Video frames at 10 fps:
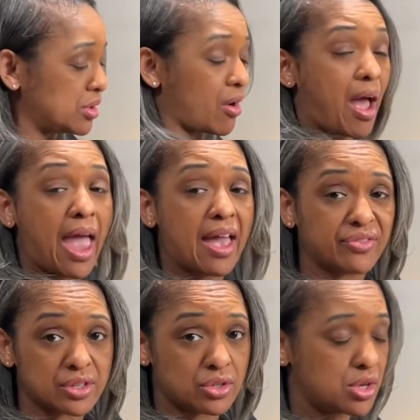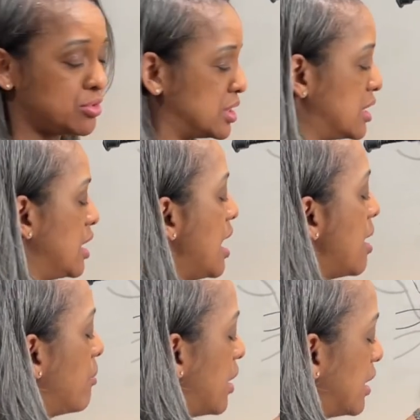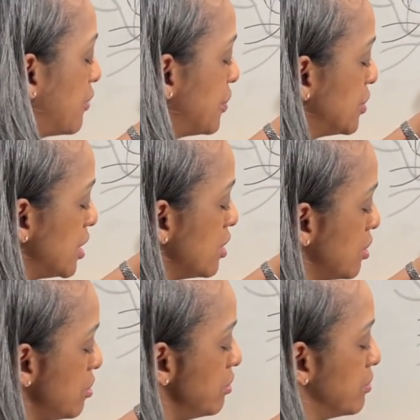don't have to use it, but if you do,